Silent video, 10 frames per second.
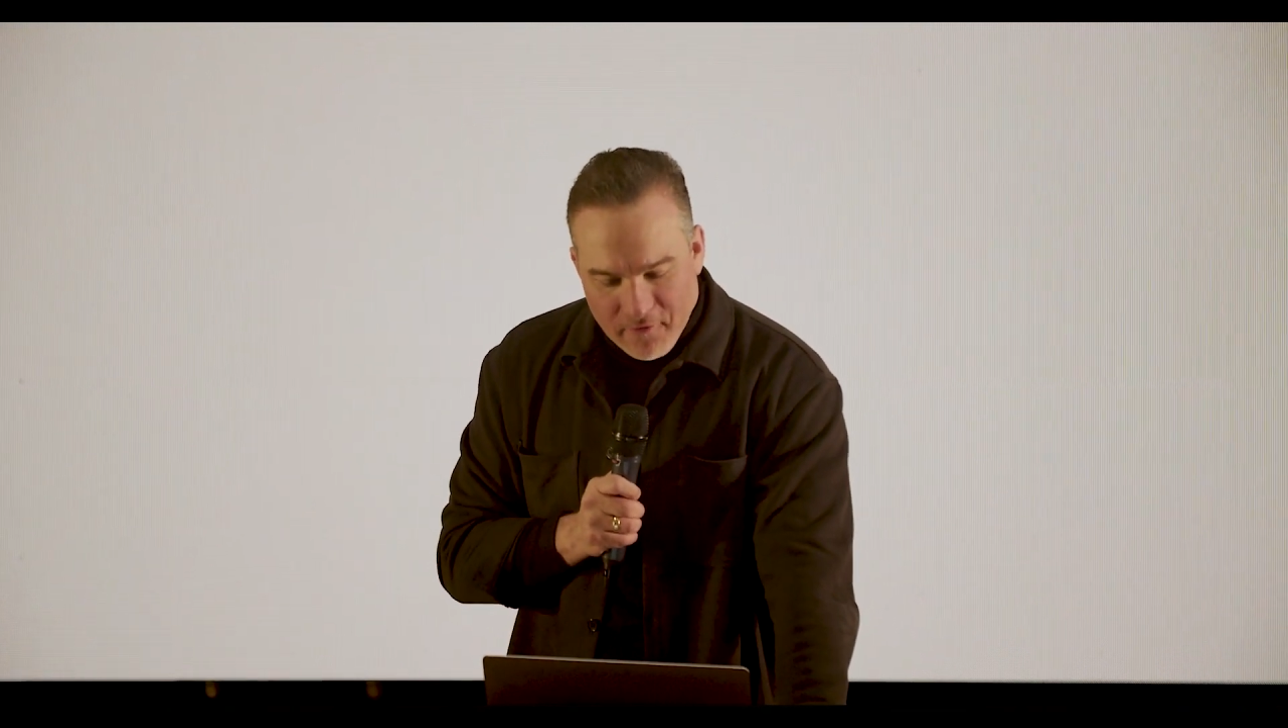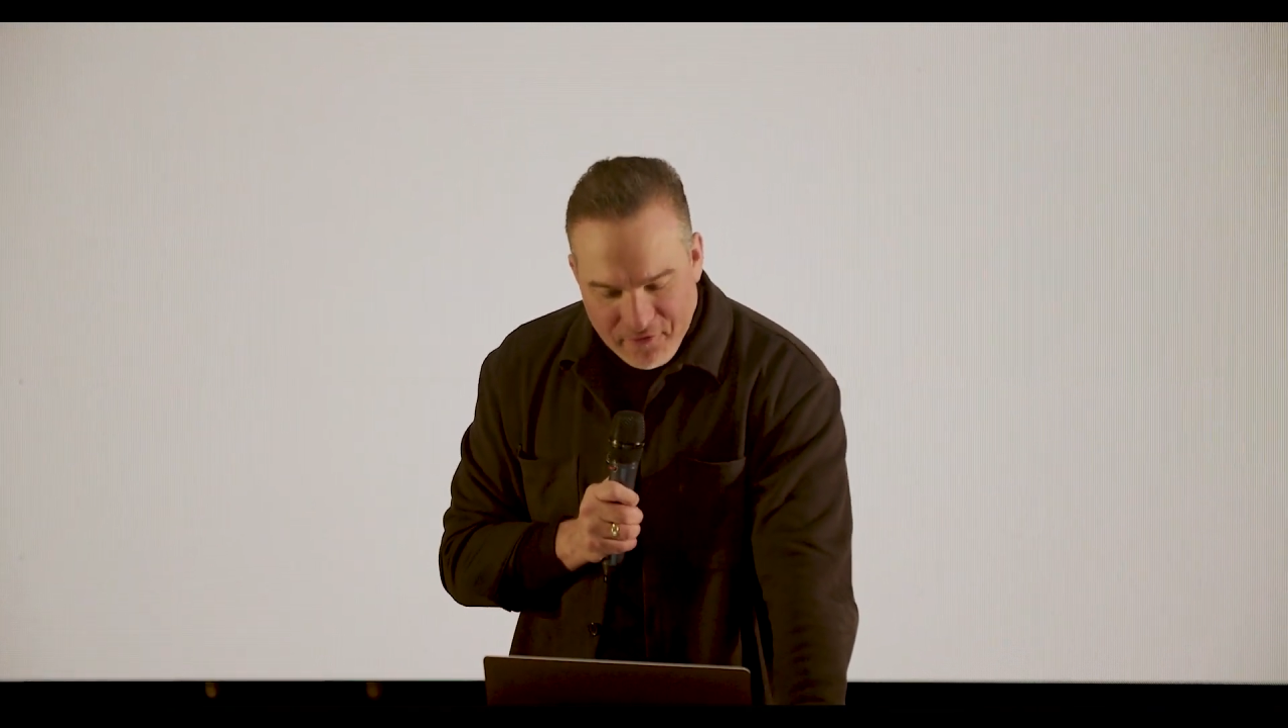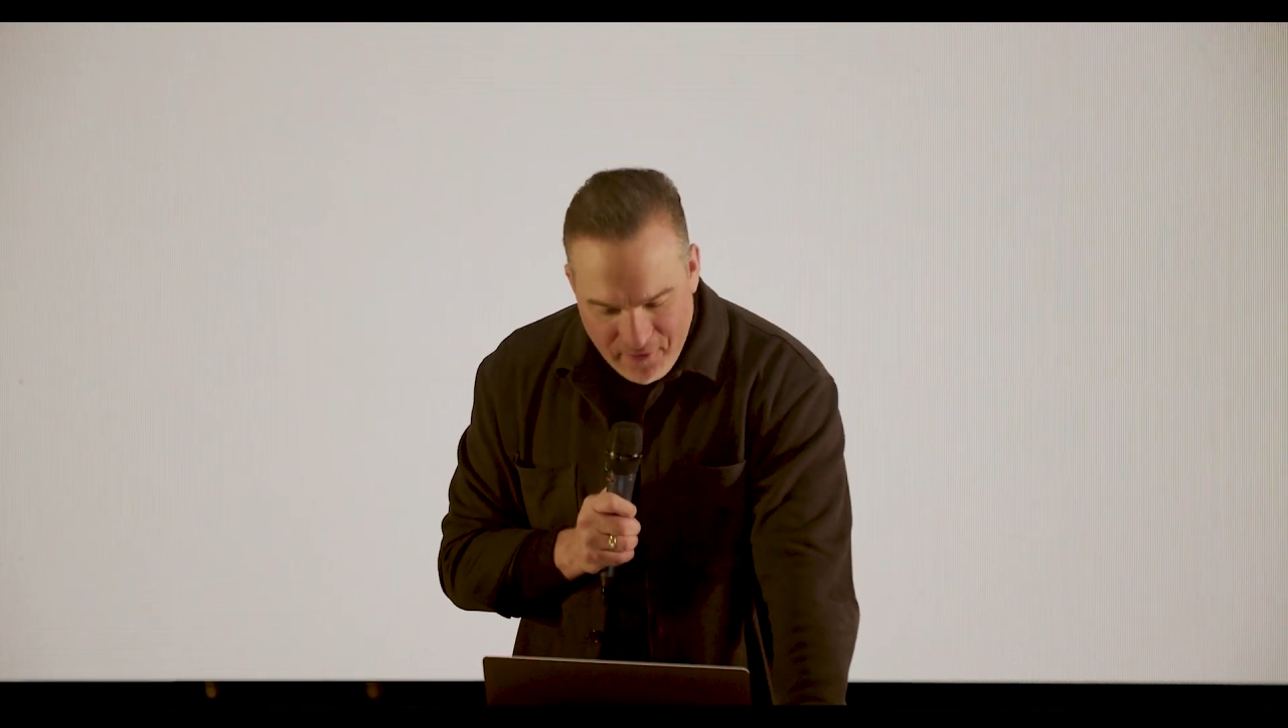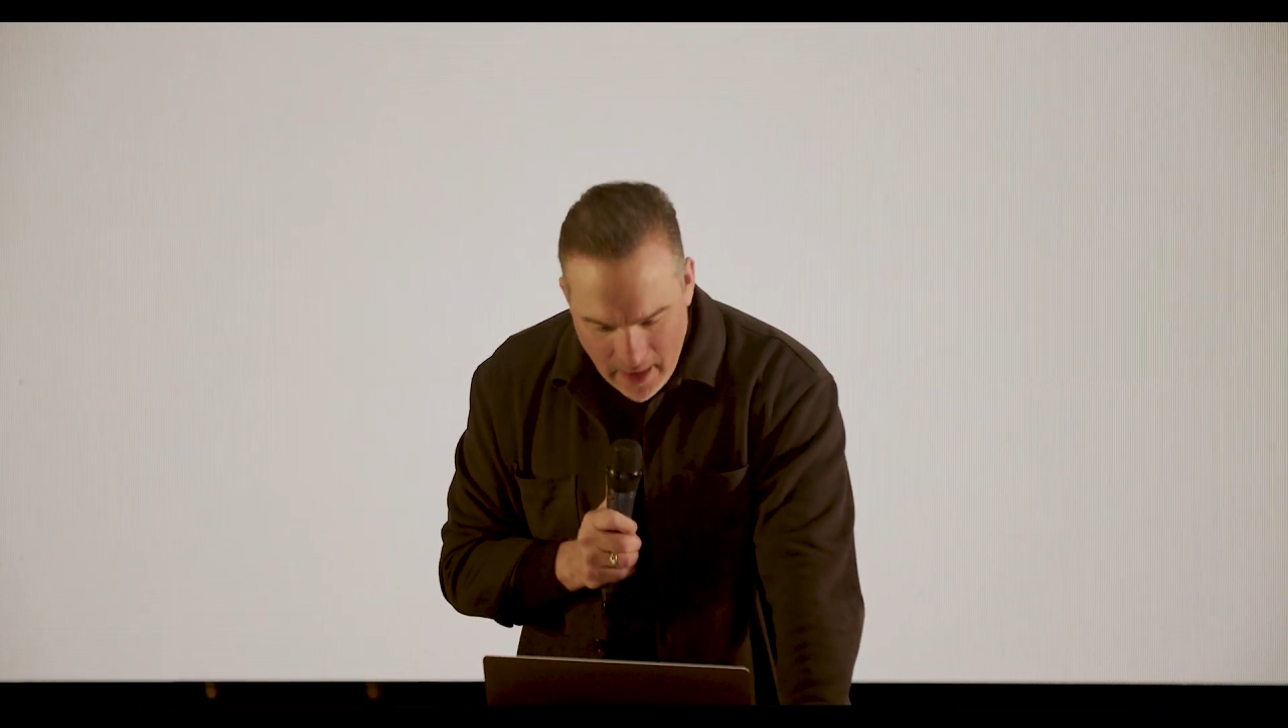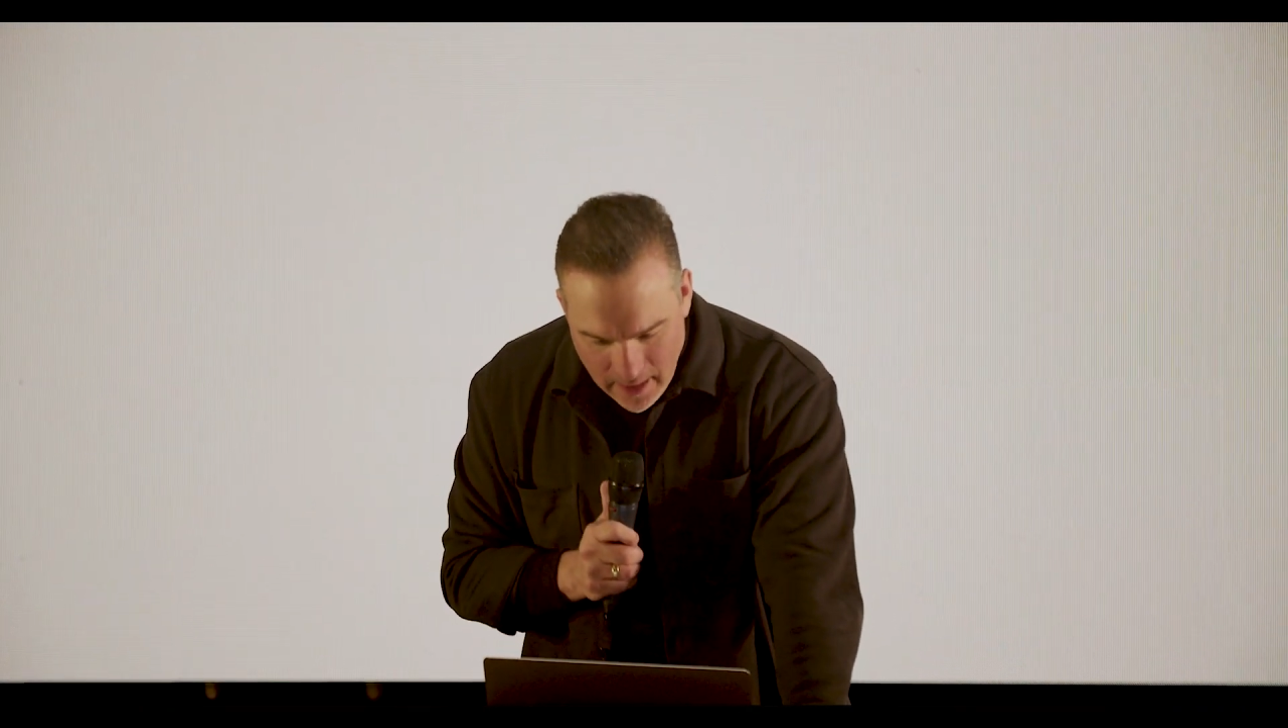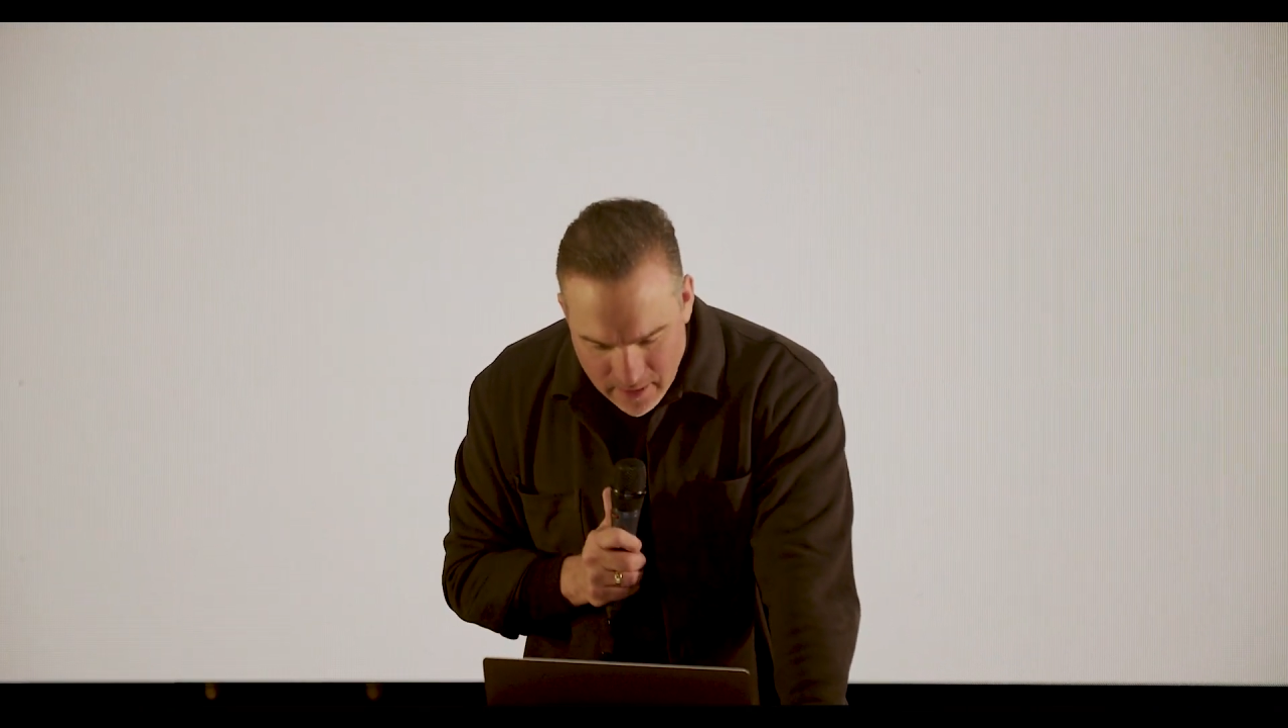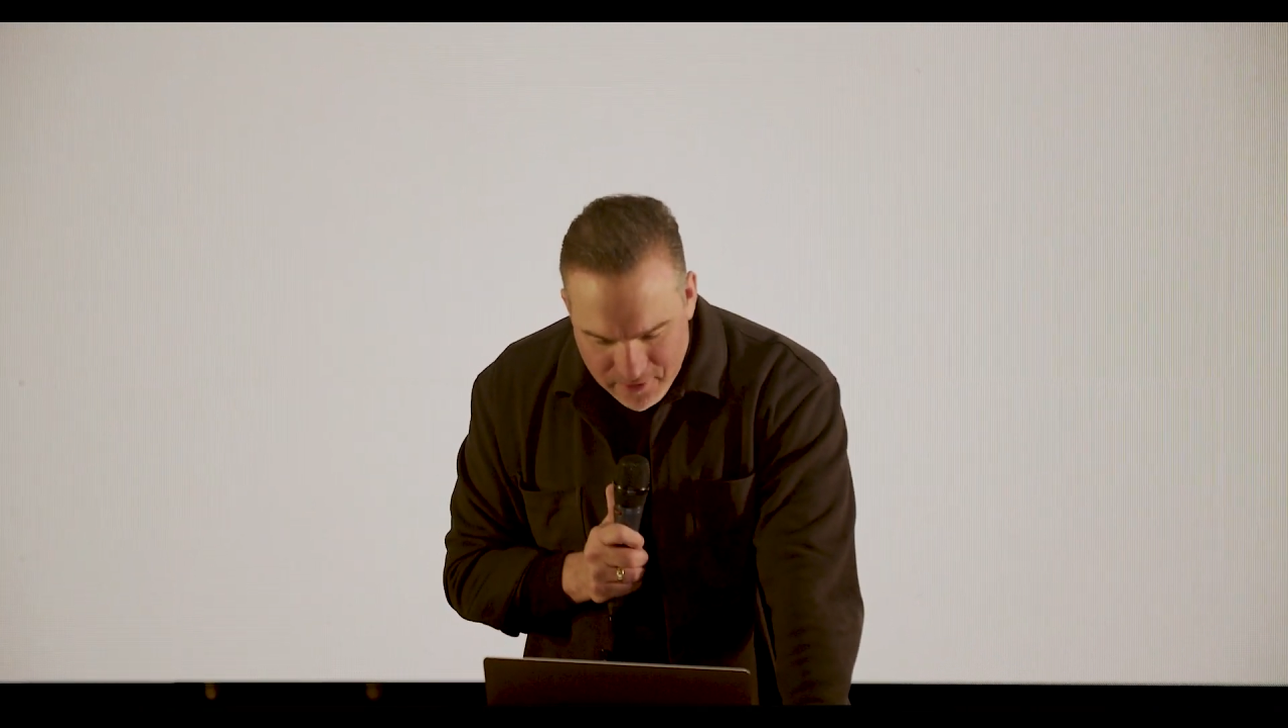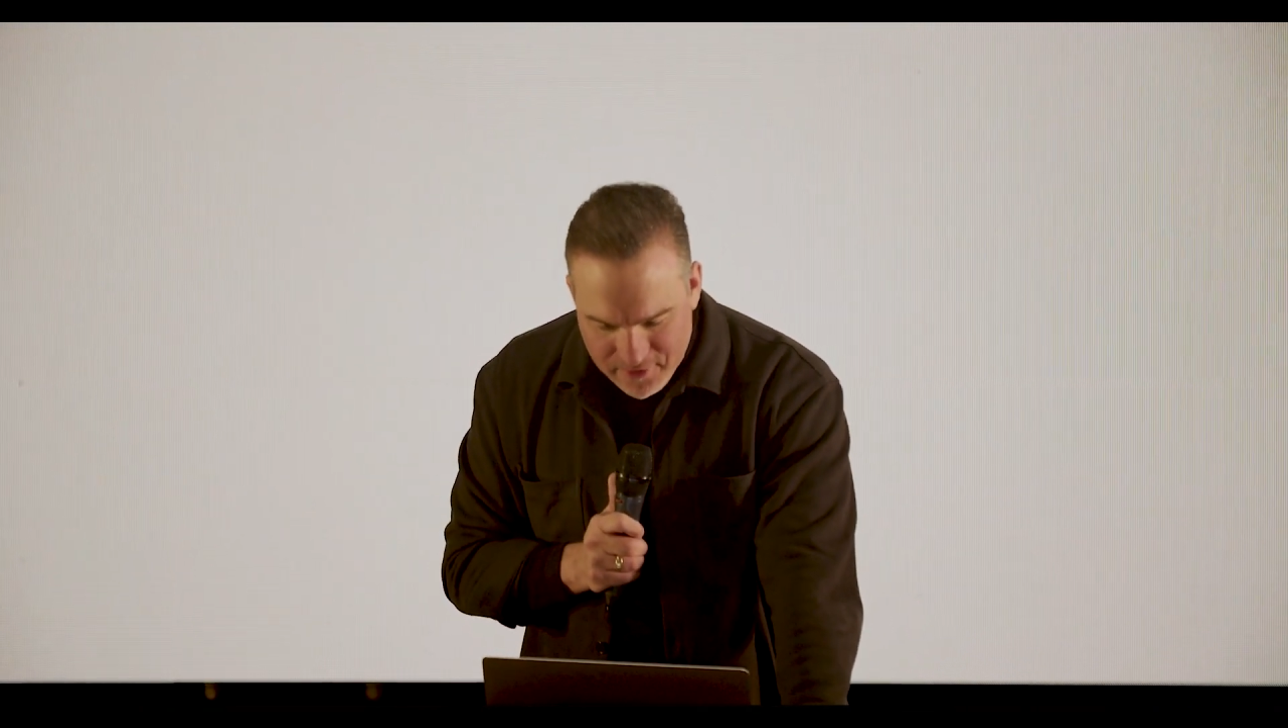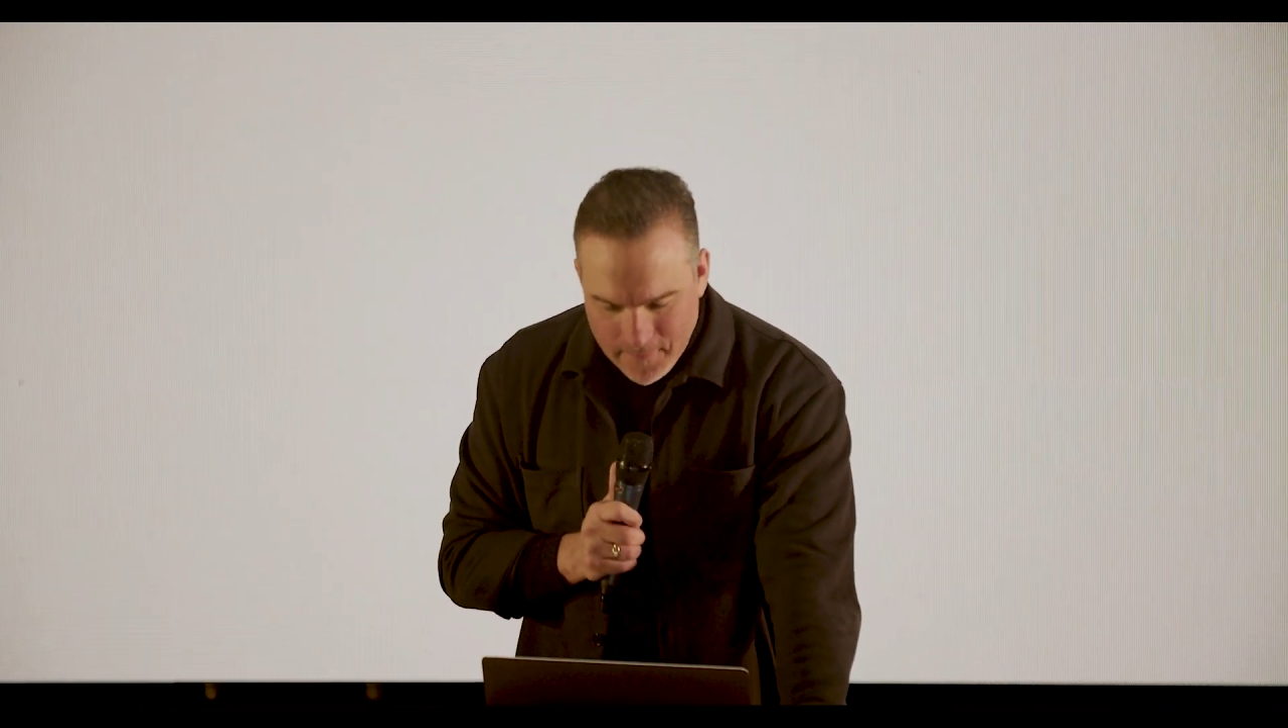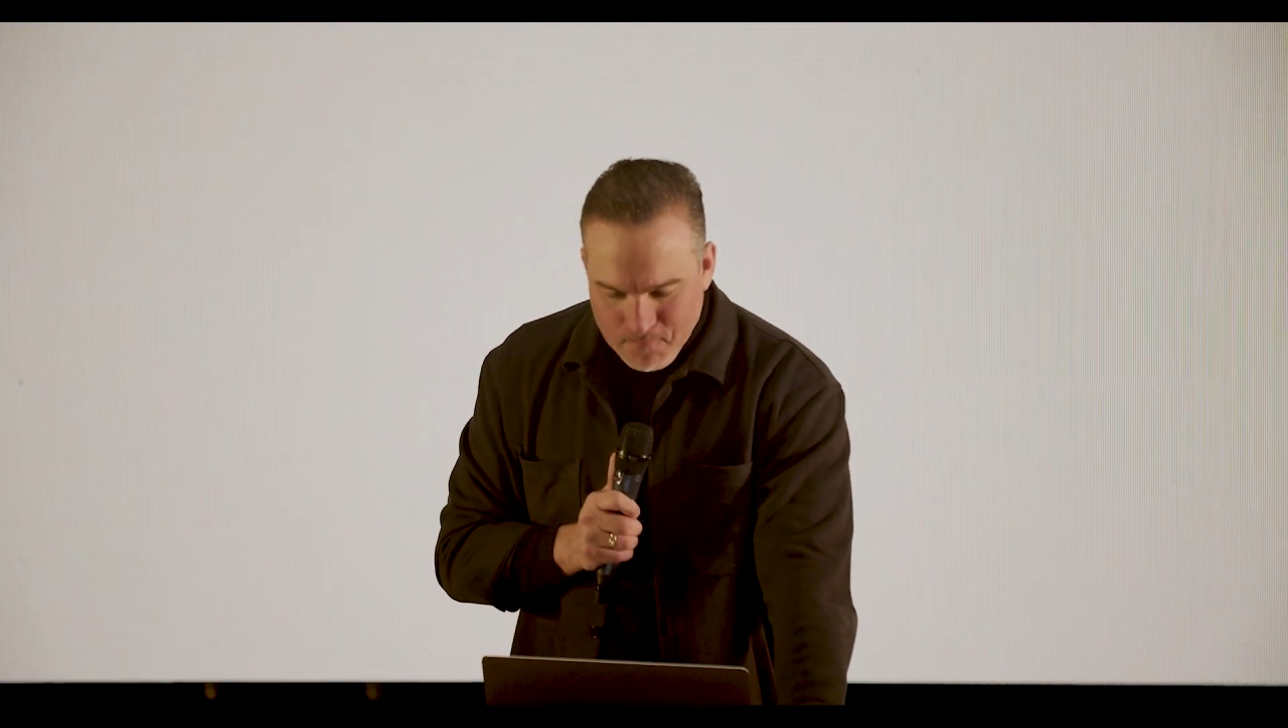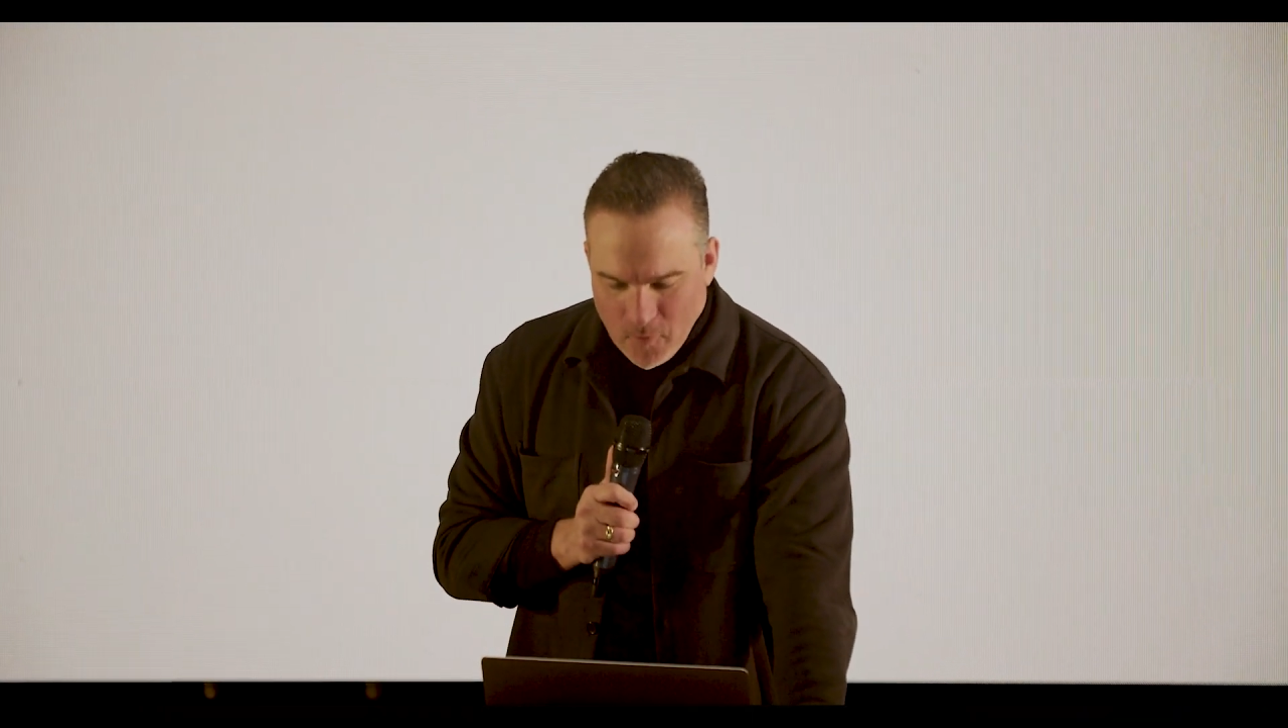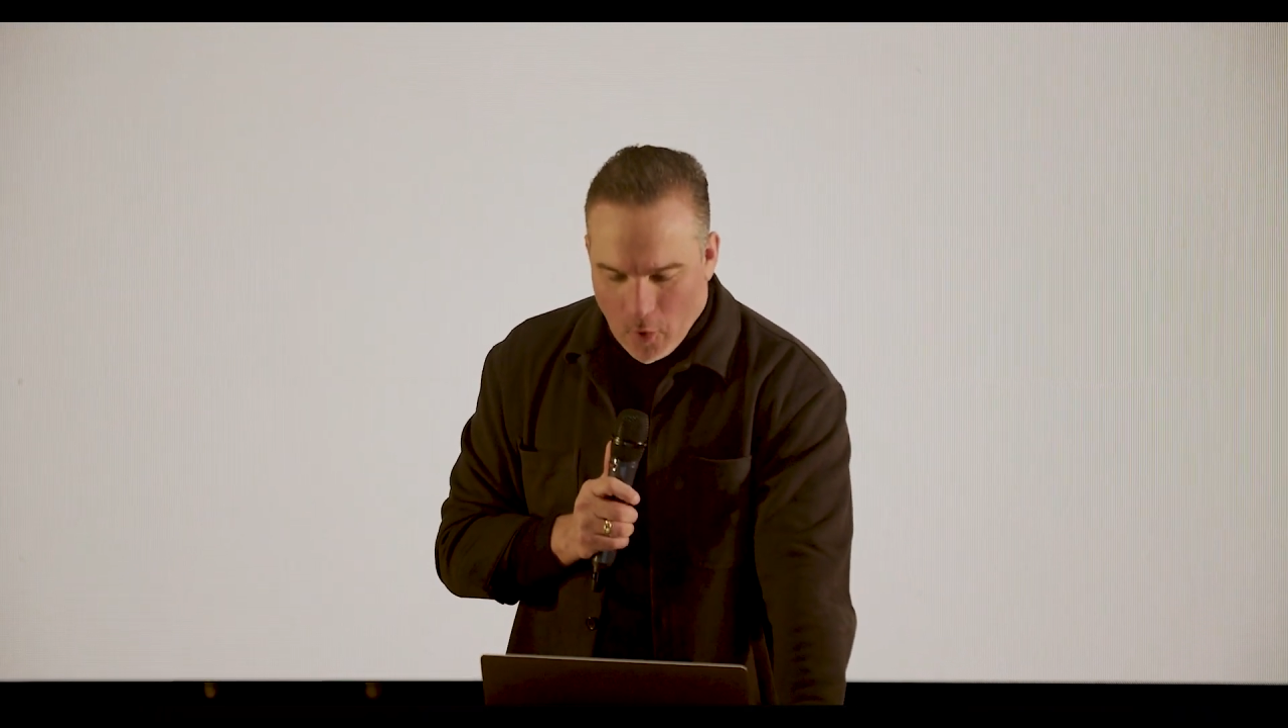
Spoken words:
faith